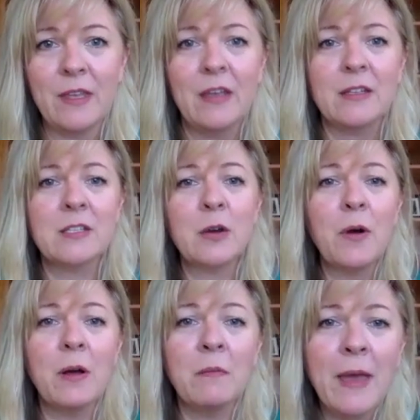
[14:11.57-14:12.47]

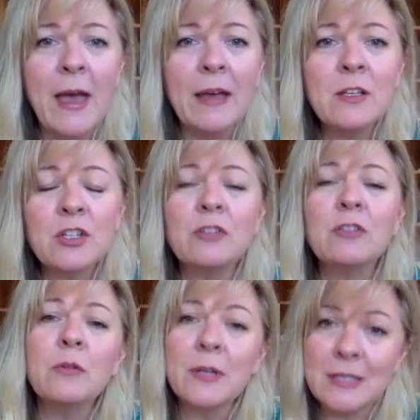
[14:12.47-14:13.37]
So imagine
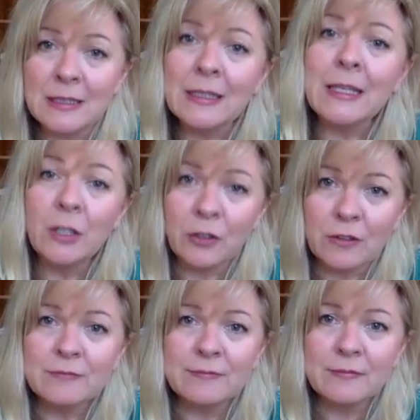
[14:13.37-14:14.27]
you as a leader,
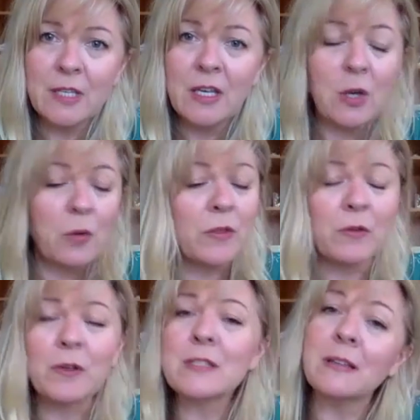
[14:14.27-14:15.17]

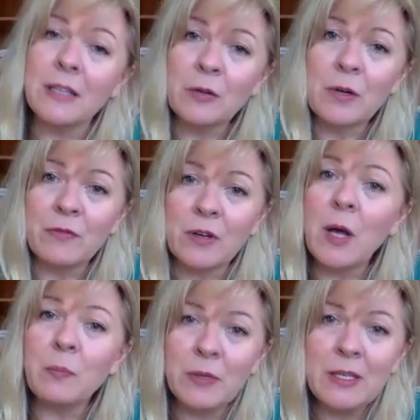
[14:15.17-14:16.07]
whether it's a leader of a
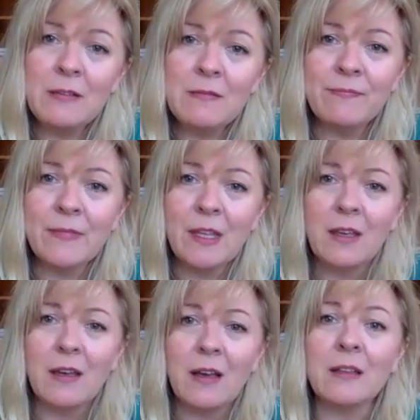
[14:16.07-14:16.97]
company,
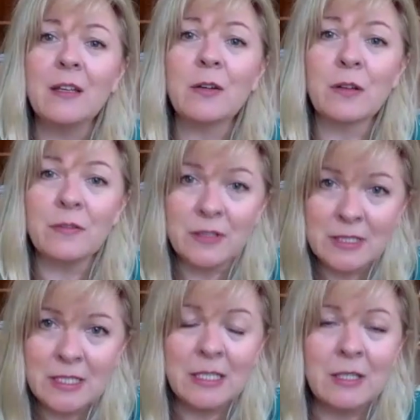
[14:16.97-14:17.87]
a leader of a
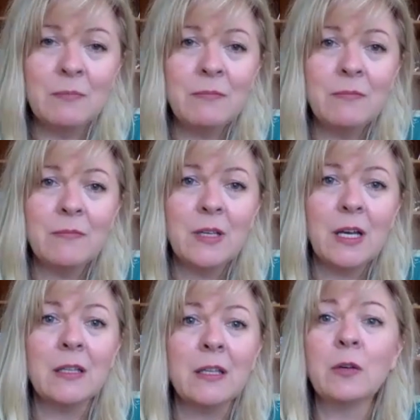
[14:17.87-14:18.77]
team,
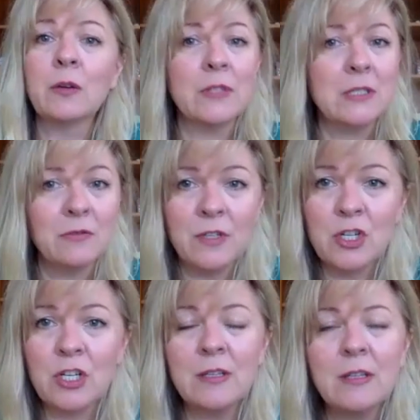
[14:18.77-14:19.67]
a leader of a
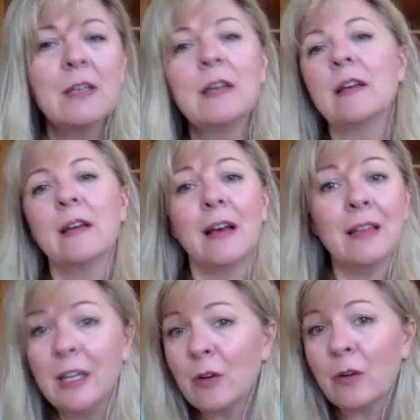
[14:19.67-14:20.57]
division, a
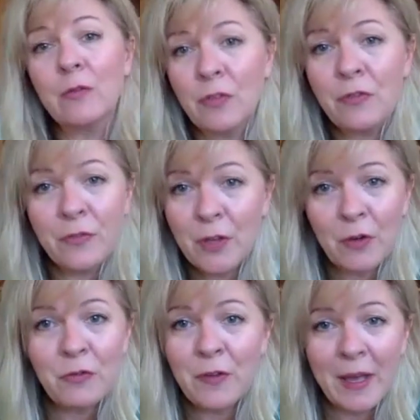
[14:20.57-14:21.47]
leader of your
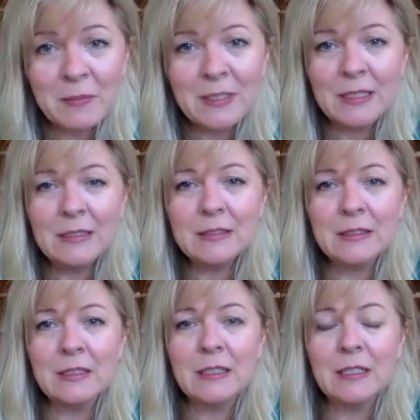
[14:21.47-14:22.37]
family.
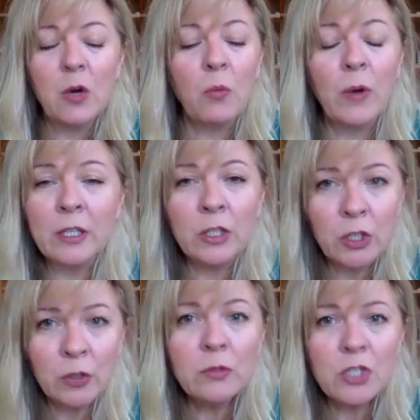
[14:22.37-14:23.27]
When
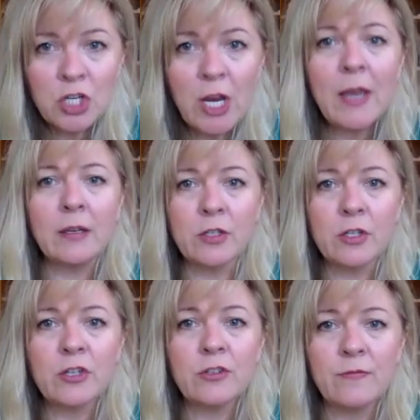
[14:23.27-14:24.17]
you
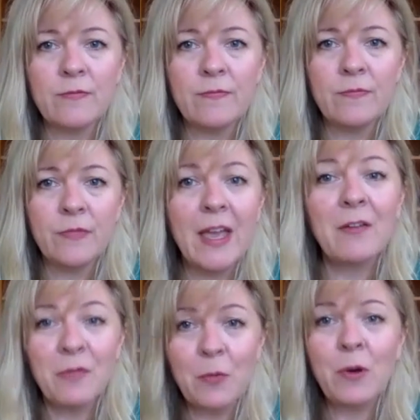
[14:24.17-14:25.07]
change,
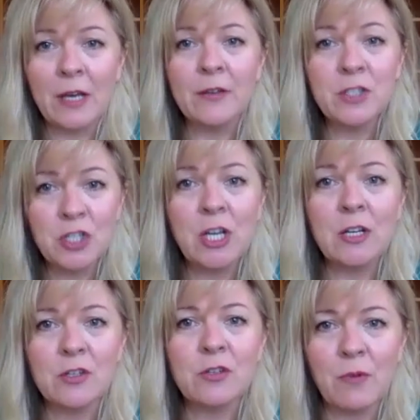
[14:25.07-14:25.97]
everyone else
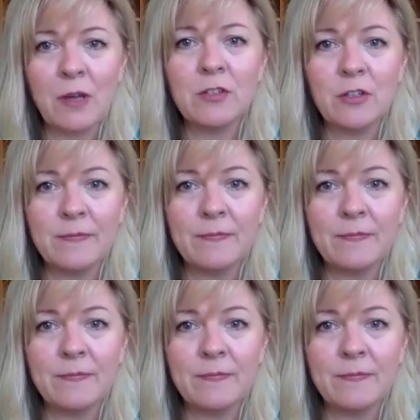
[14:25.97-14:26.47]
changes around you.